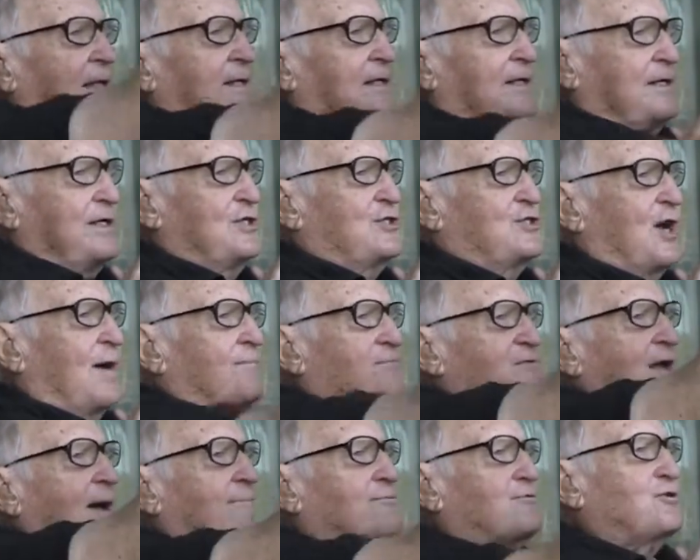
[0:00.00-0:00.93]
it
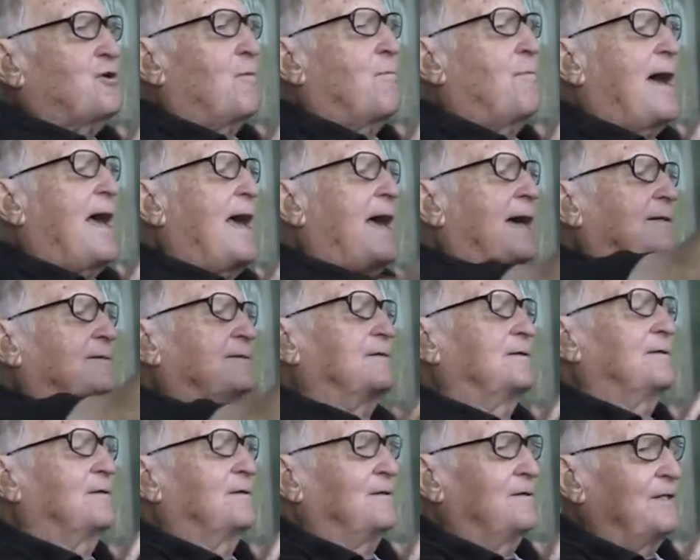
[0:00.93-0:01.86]
jumps up so bad.
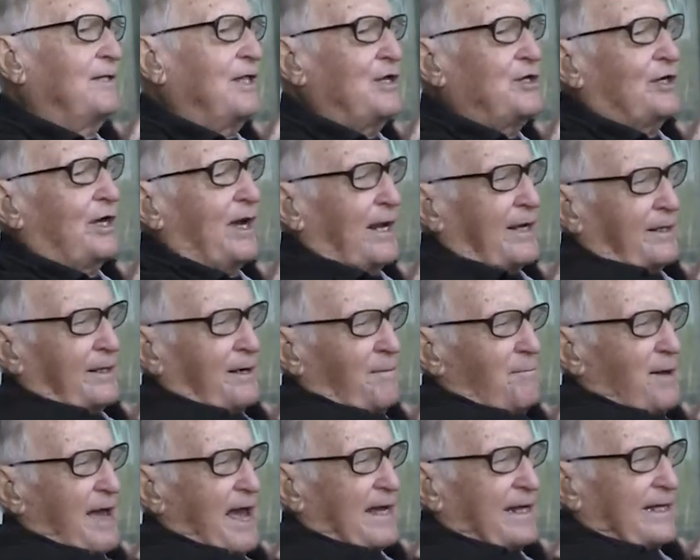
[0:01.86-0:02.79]
Then you got to
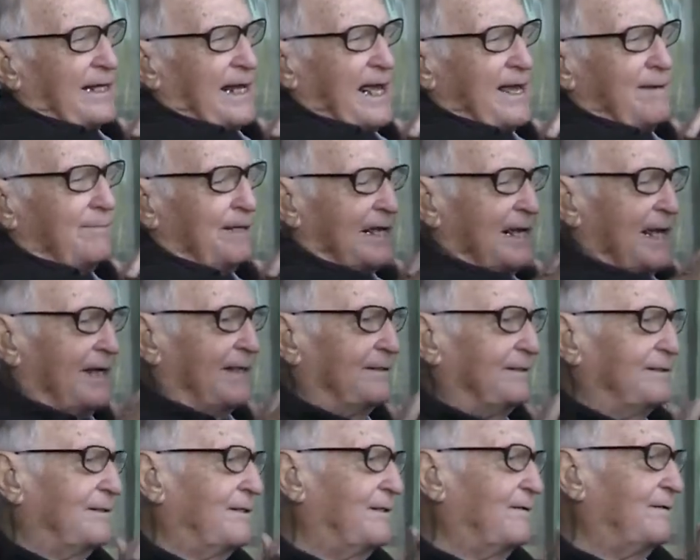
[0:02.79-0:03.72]
come back and aim again.
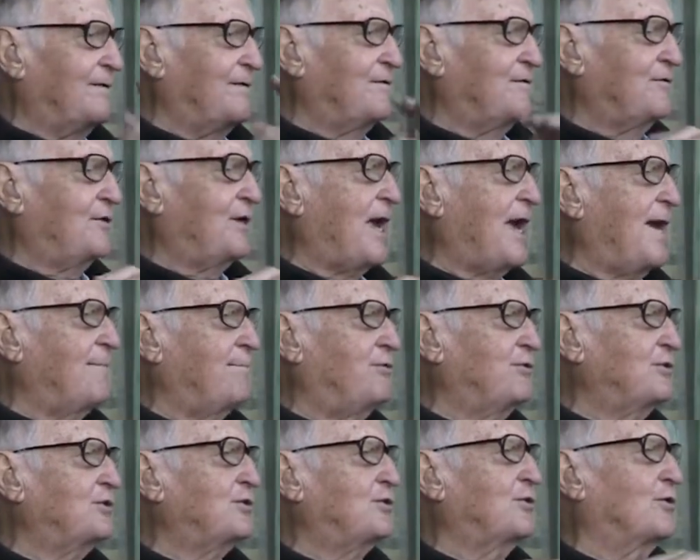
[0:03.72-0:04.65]
You can't
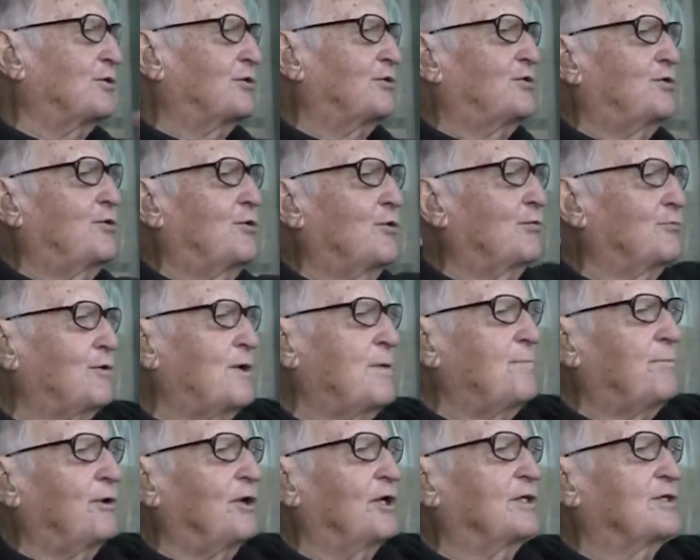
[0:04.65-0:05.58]
put two
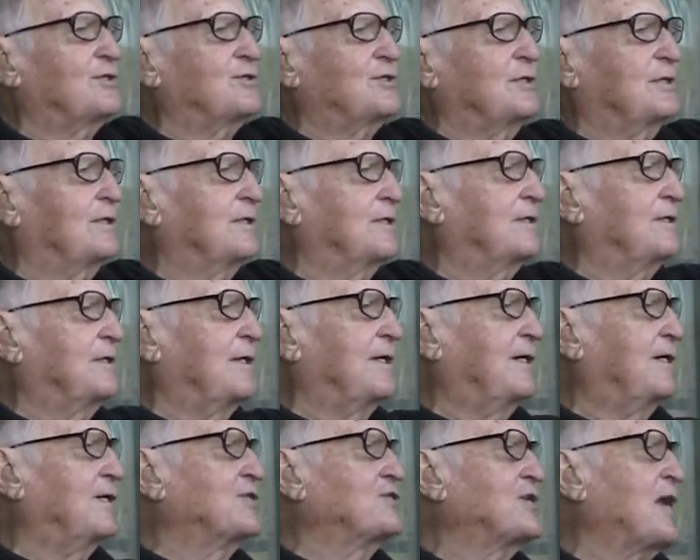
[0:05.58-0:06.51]
thick bullets in
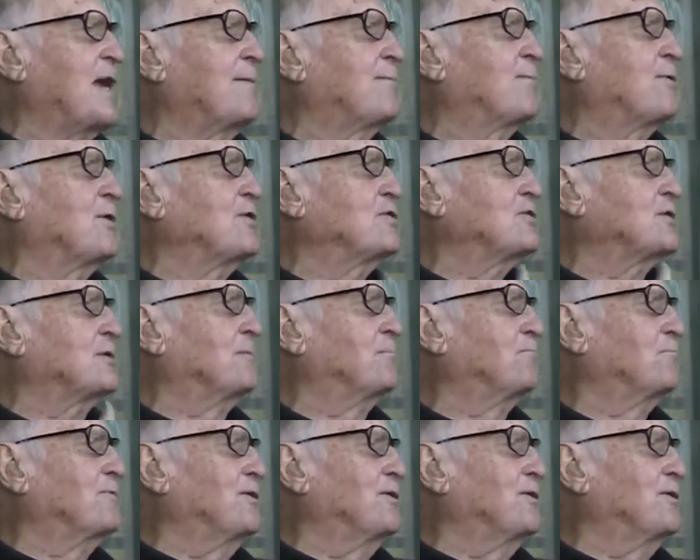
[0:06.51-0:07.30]
the same person.